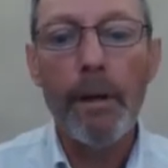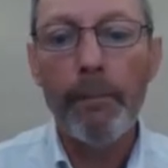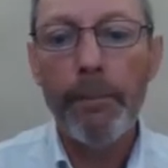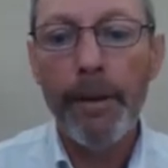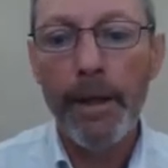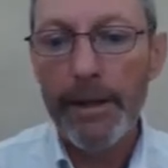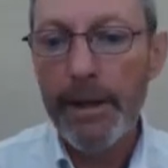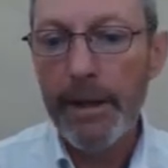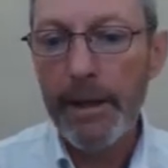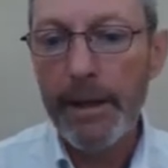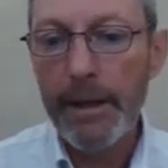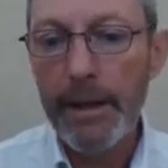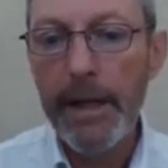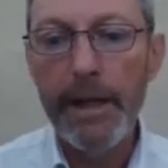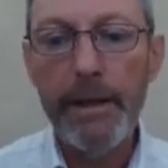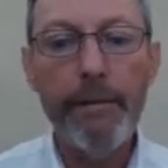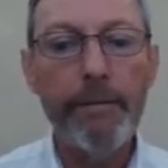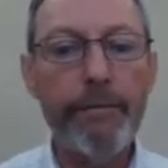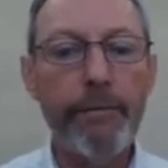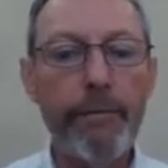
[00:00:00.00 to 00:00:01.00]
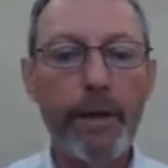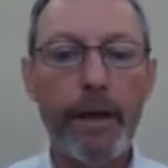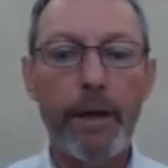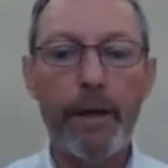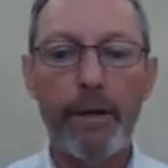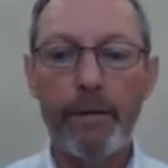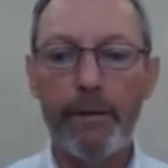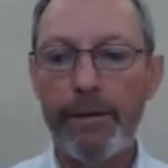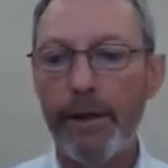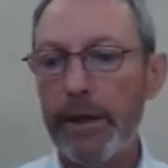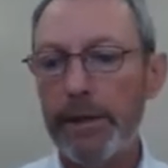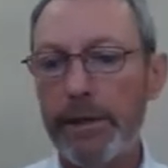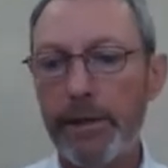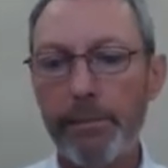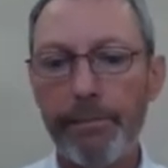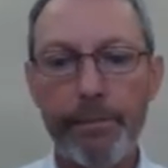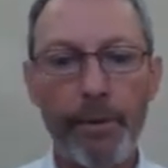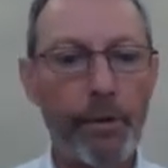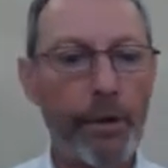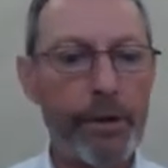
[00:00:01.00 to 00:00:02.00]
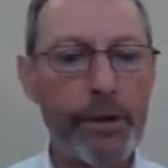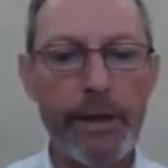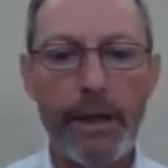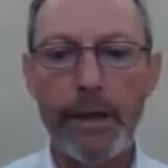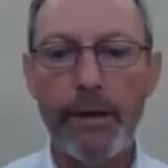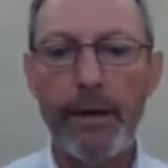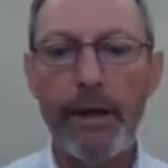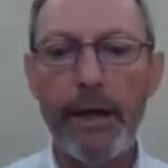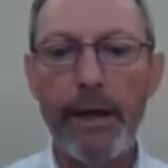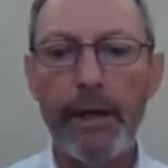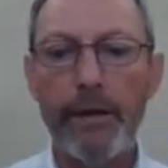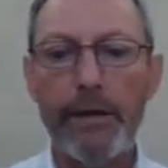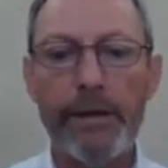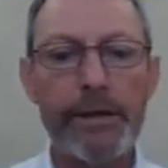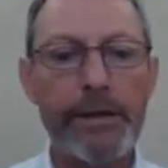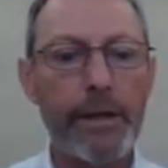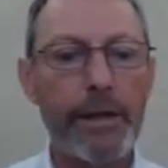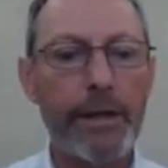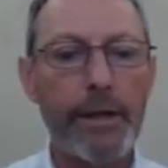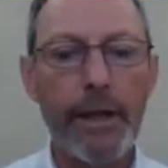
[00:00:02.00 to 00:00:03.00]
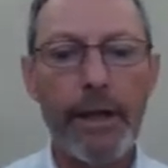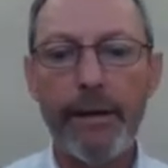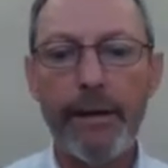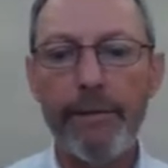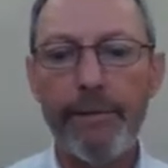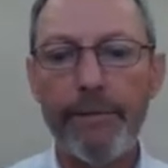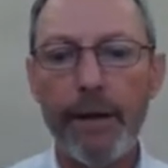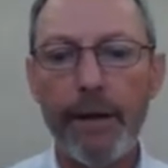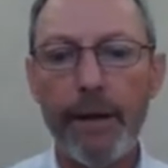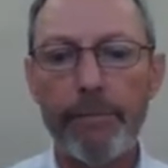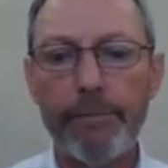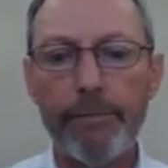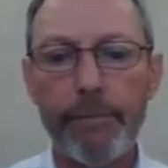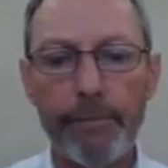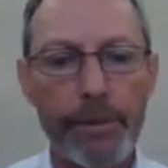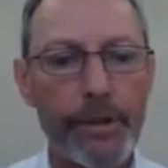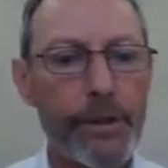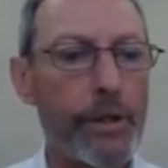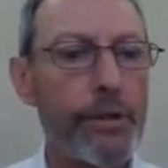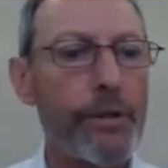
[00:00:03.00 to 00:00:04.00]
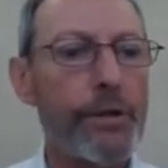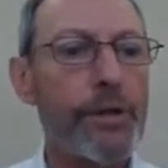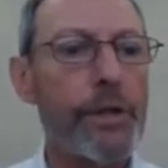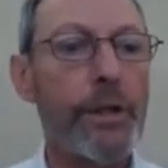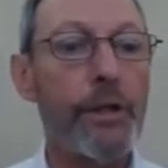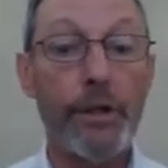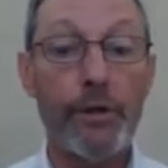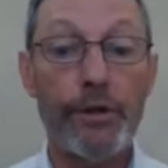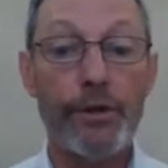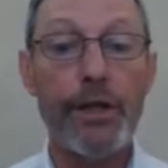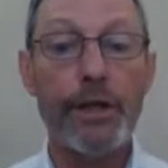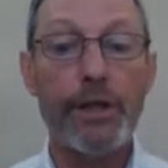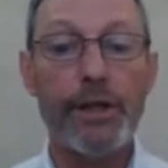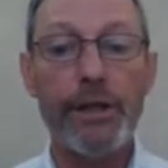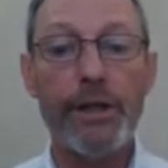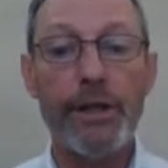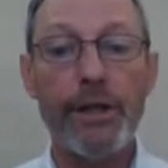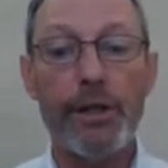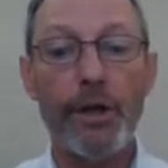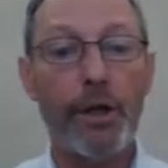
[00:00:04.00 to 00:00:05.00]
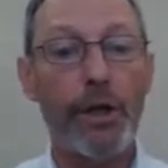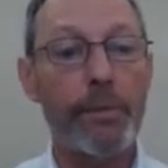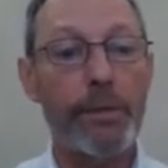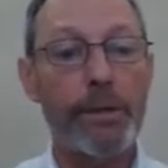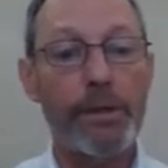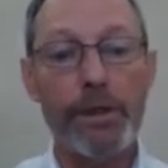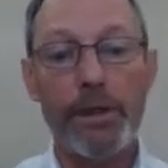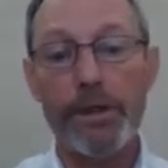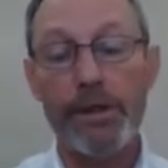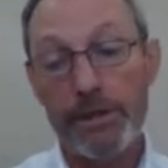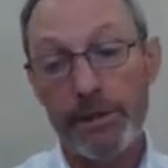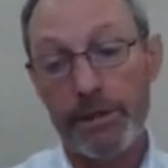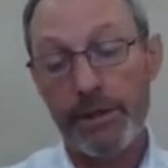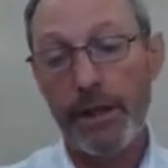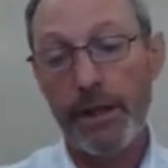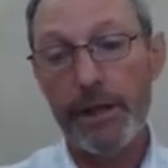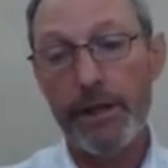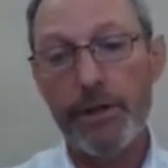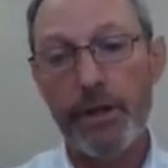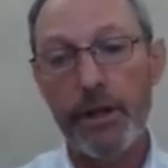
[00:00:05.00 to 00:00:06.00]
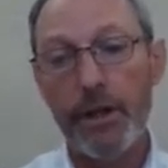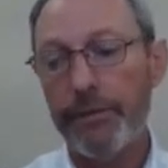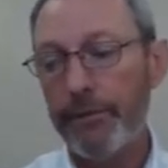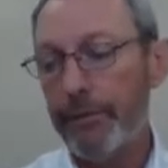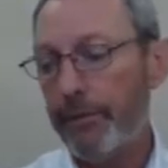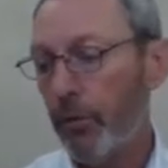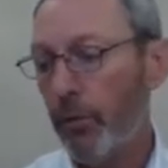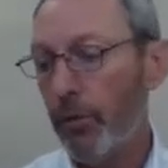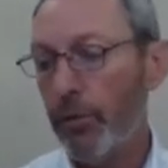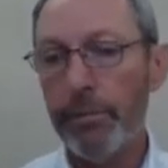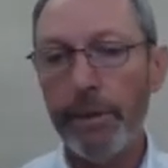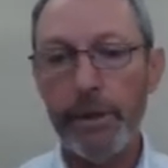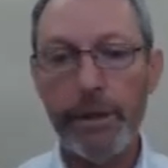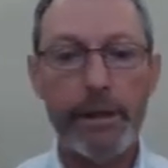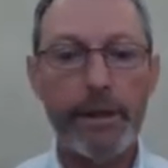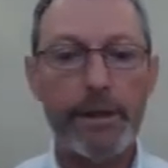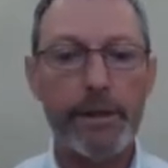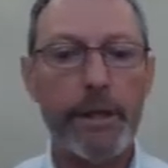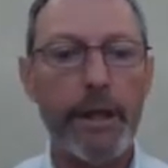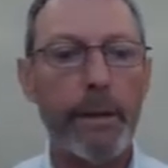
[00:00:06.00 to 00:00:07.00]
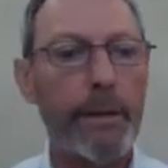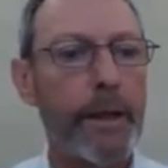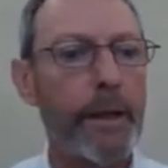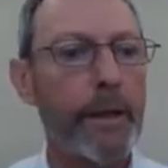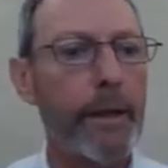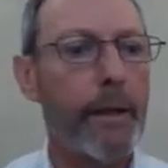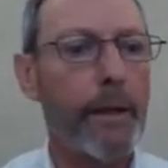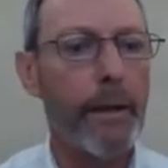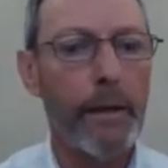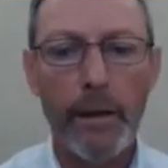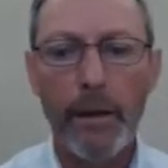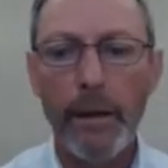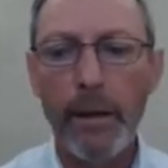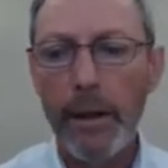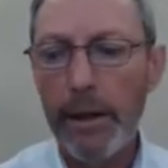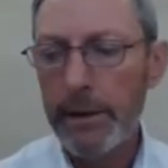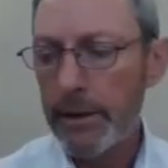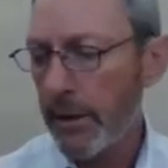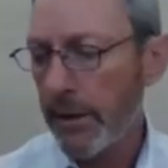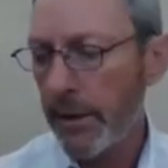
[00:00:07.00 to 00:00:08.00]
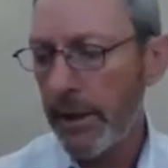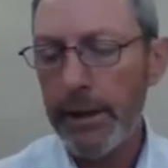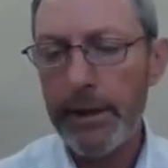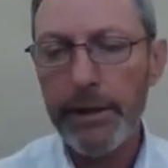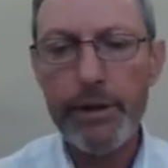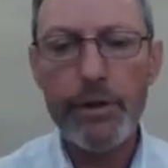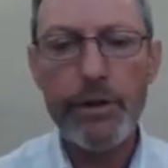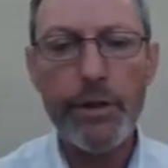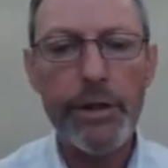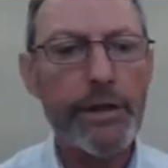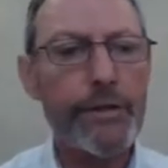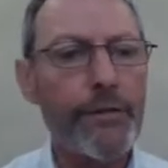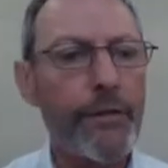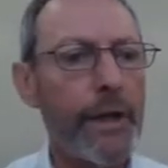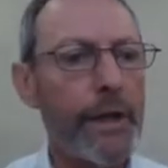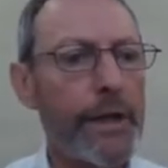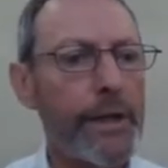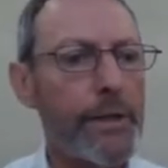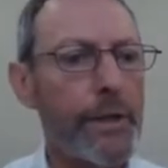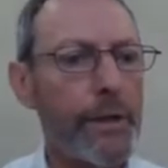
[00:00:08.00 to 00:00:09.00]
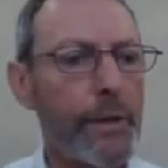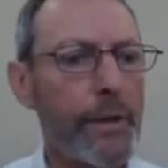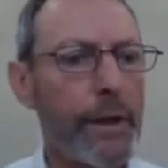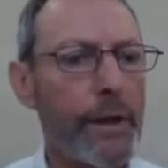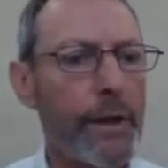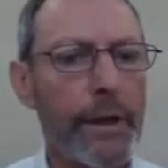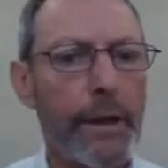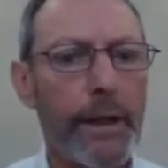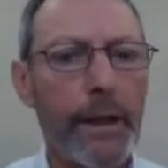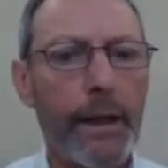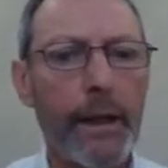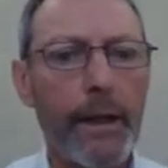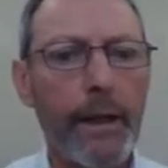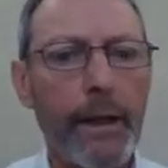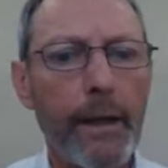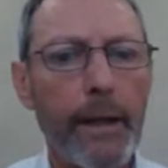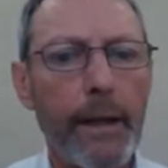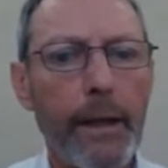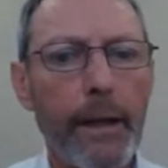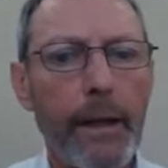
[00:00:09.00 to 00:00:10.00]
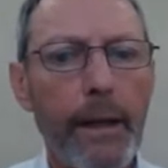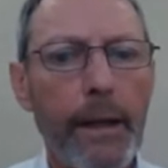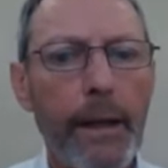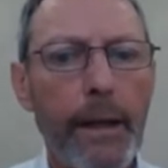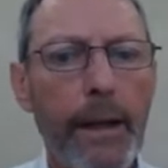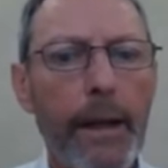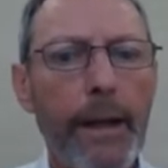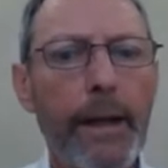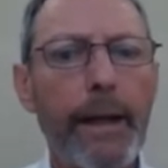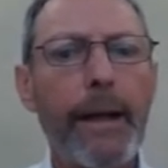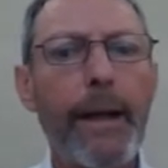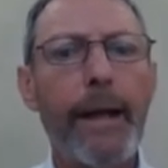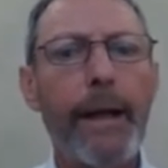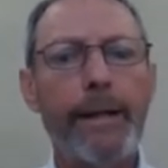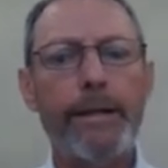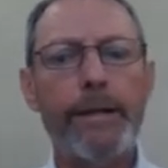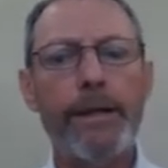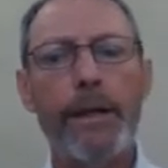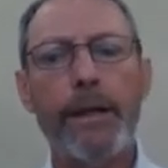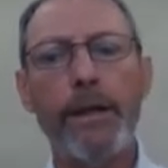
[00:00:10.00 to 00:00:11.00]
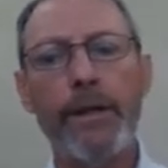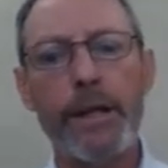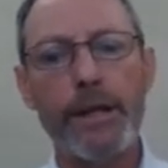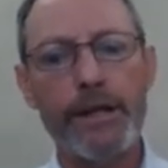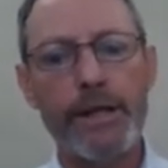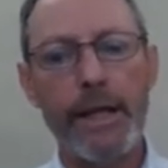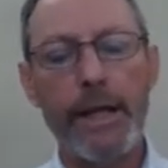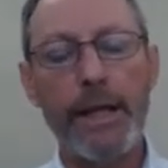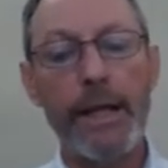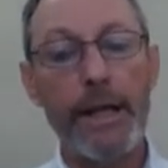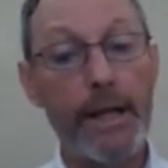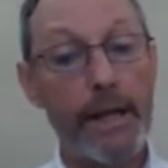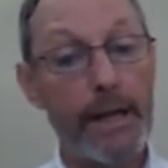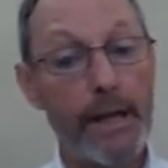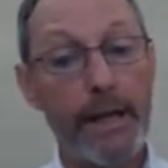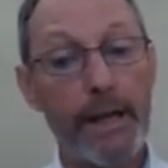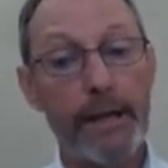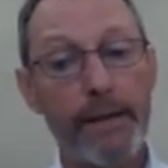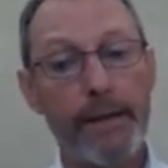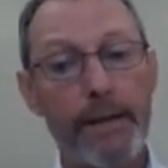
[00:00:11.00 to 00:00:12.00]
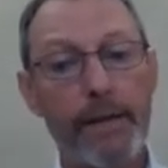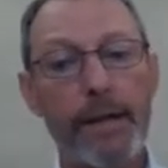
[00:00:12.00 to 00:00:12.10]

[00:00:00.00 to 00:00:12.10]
but the key uh, thing to point out here is that they've um, produced a new strategy document. It's still in draft form, but it is coming. It's going to hit the streets fairly soon, I think. Uh, and, you know, they state in here that